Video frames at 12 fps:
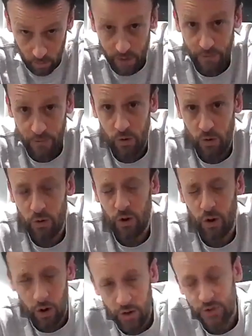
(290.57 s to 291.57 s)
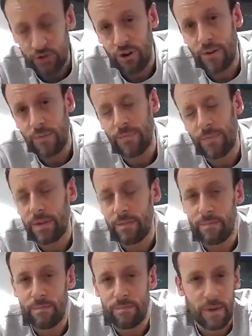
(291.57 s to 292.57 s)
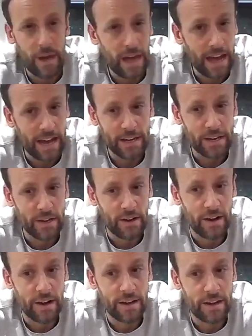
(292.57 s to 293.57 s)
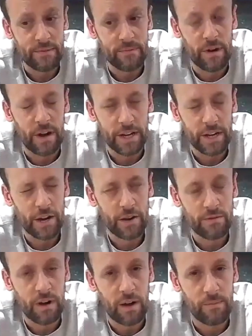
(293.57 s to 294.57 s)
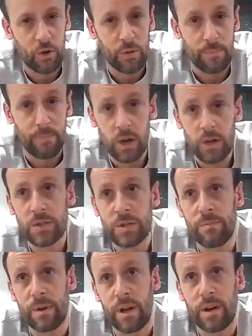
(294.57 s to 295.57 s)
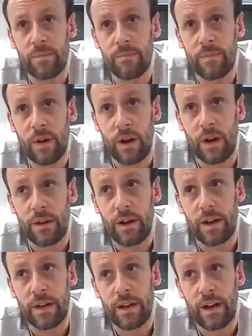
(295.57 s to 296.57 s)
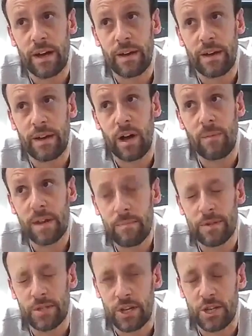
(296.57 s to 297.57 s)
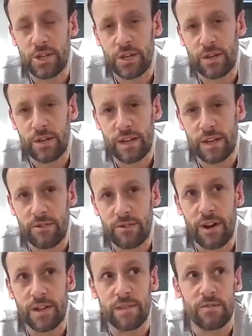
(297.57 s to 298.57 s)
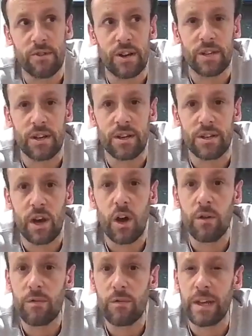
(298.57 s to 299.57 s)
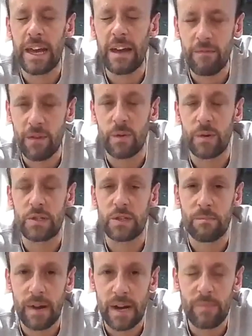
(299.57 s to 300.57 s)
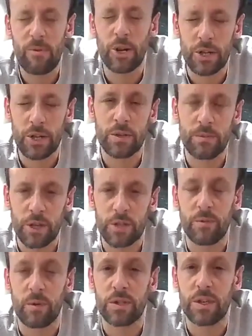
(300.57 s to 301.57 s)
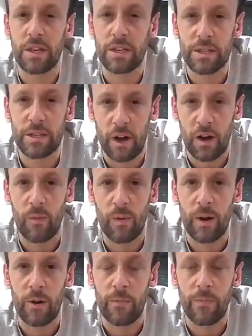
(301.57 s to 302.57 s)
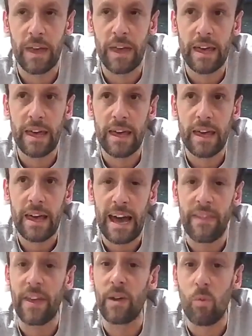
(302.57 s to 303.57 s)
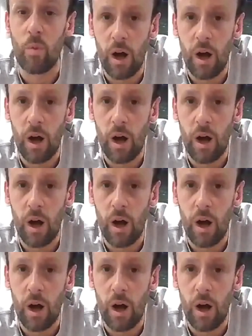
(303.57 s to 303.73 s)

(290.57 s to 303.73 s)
work for Oktra, and I'm not the boss, but I'm in a position as a creative director to hopefully influence as many projects as possible so they start well and they